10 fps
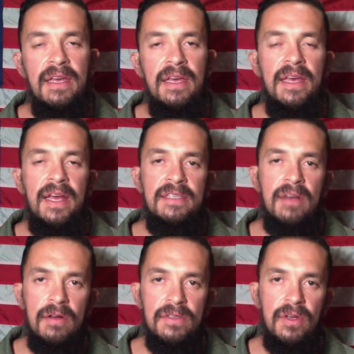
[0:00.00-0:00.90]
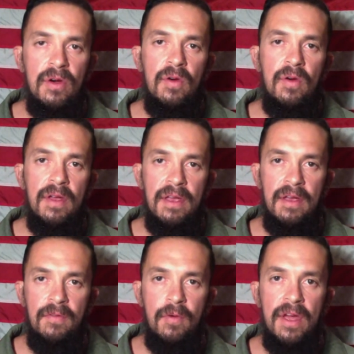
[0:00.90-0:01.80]
It's also
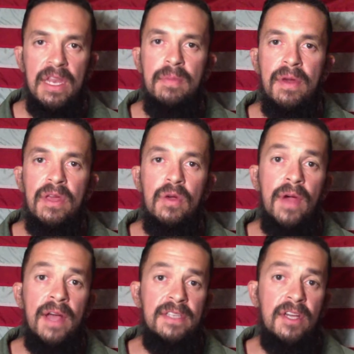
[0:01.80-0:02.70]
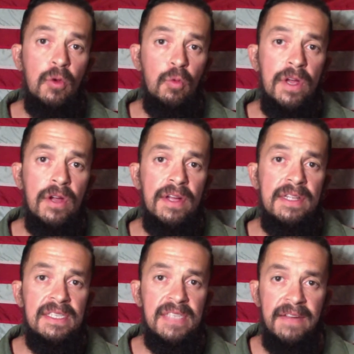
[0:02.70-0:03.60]
for anybody who has a career in
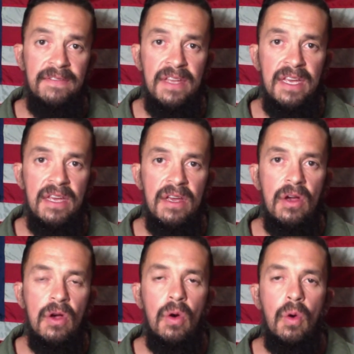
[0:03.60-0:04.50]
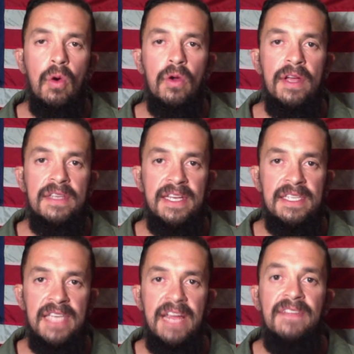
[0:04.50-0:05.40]
safety or is a
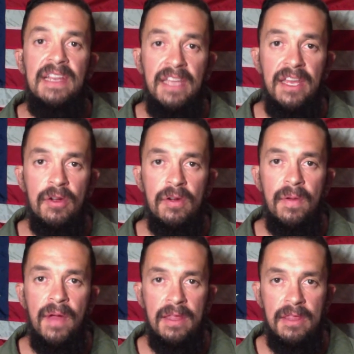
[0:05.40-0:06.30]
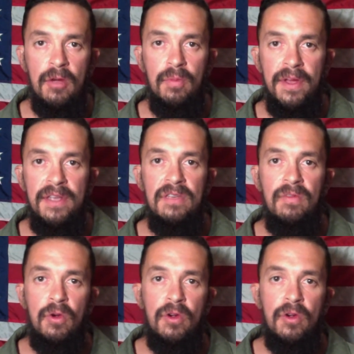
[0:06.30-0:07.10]
safety leader at their place of work or